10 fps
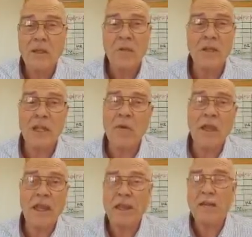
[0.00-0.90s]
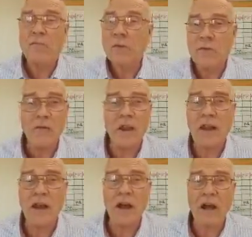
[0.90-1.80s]
Well, anyway, moving right
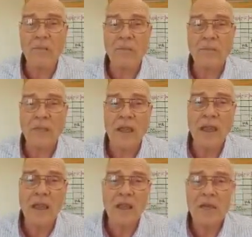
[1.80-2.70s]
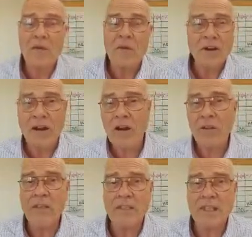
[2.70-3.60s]
along, okay, we've got all
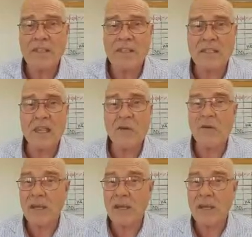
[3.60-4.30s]
these things in set.